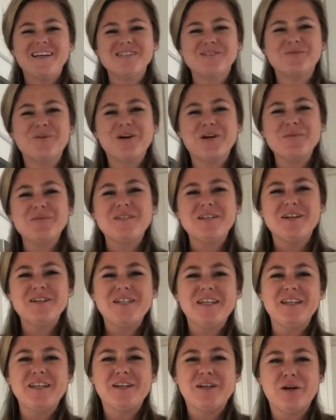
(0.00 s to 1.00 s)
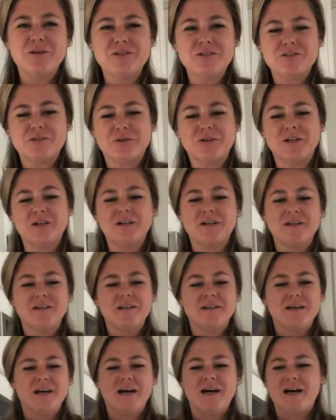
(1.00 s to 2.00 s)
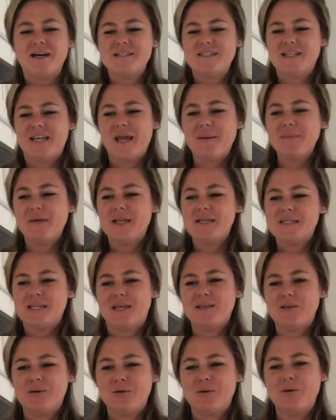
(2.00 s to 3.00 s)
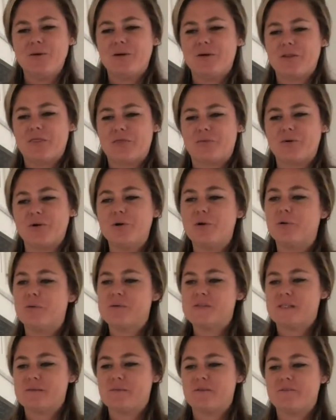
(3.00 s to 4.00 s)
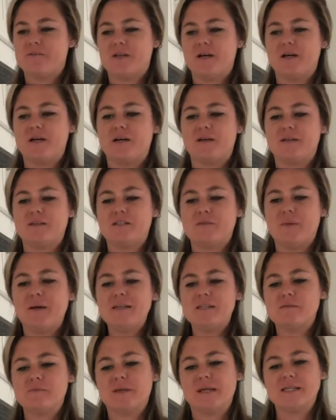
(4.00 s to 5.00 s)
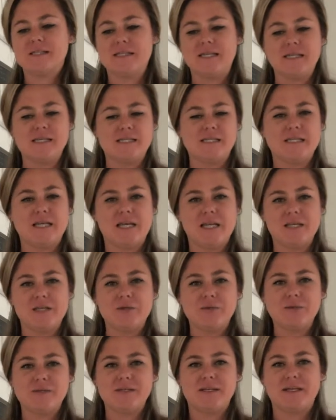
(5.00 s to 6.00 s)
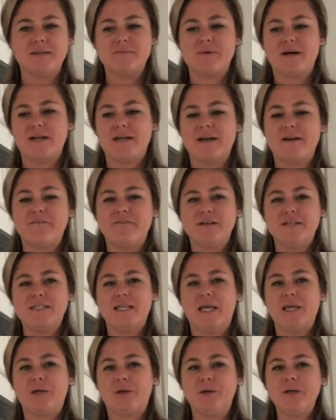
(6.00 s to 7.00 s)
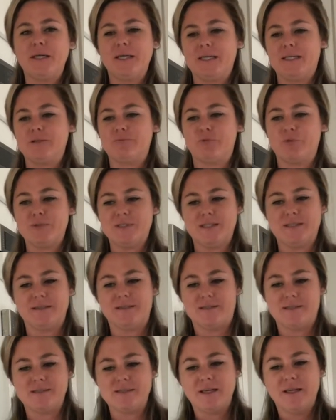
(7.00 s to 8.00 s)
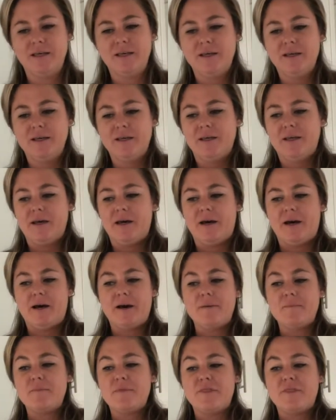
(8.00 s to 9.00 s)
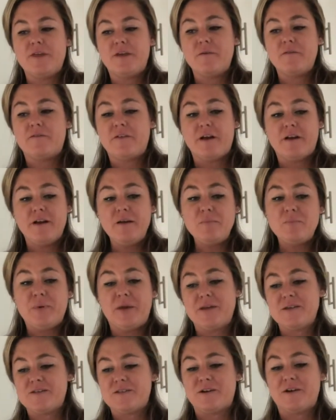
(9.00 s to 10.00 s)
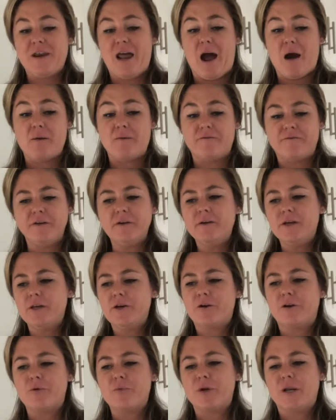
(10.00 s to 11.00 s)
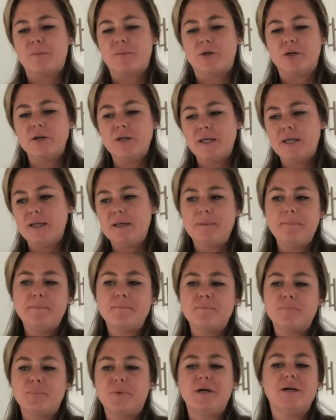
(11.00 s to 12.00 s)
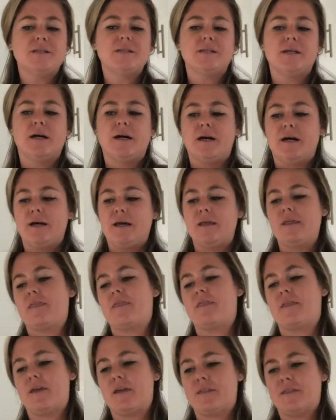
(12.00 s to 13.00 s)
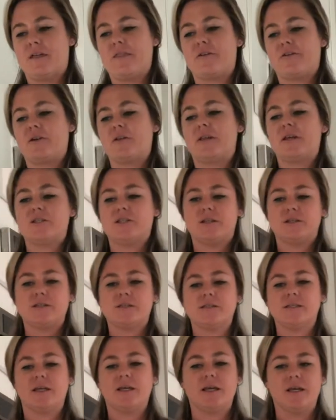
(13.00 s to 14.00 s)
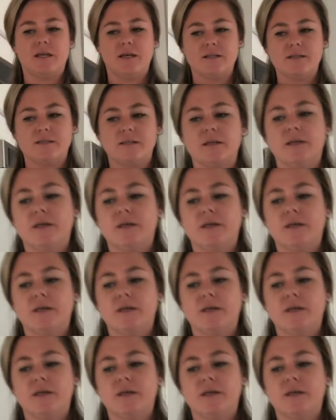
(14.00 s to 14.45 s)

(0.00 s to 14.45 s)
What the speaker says: and welcome to your Daily Coach's Corner. Today I'm going to take you through some of the spice mixes that I use in my everyday cooking routines. They vary based on how I'm feeling or what I'm cooking, but I think that they're delicious, and